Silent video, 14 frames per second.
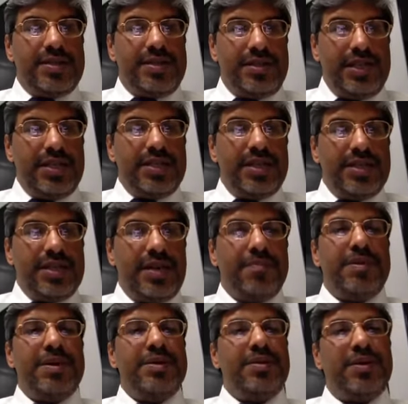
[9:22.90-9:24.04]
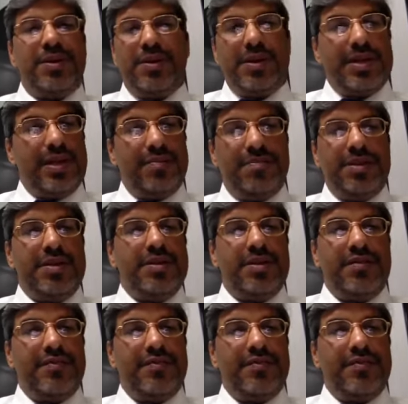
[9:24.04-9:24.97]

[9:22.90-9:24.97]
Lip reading: change has happened or not happened.